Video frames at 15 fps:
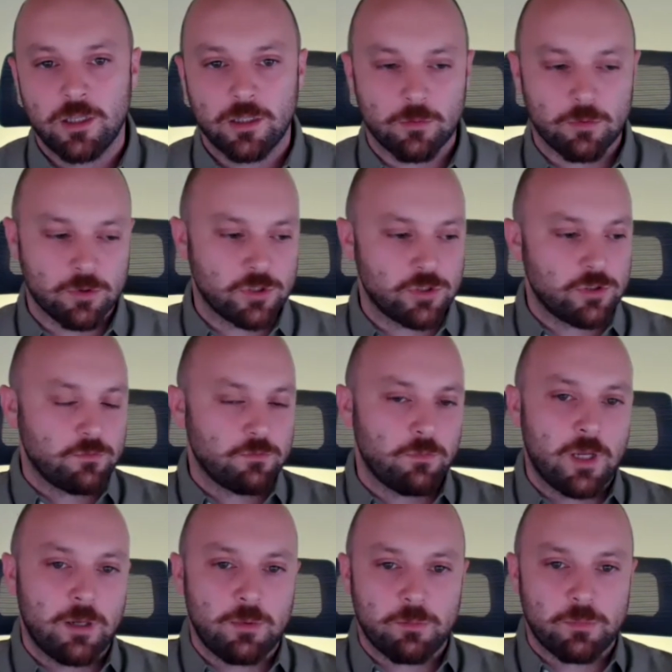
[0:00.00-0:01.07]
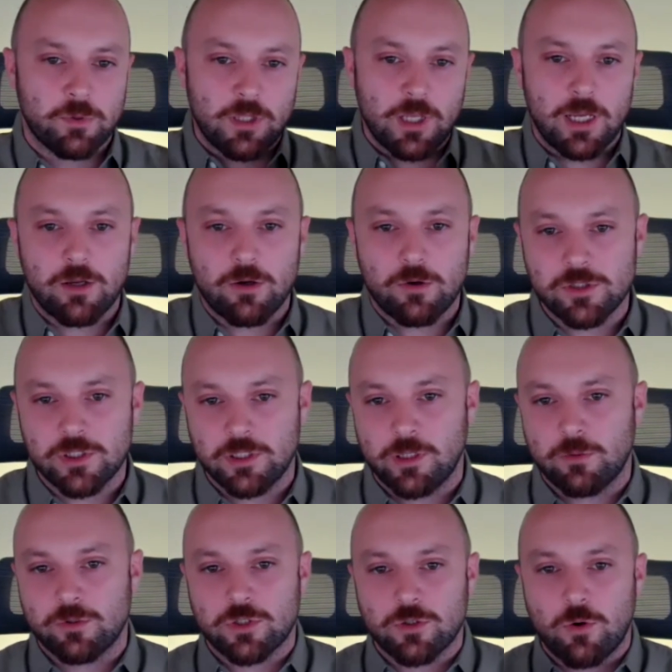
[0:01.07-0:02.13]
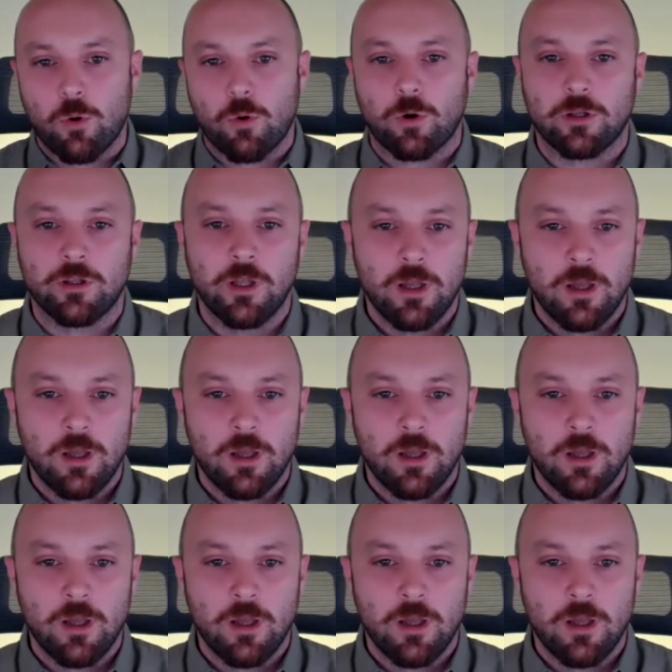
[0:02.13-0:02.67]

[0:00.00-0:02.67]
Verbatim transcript: There was maybe potatoes, and there was corn.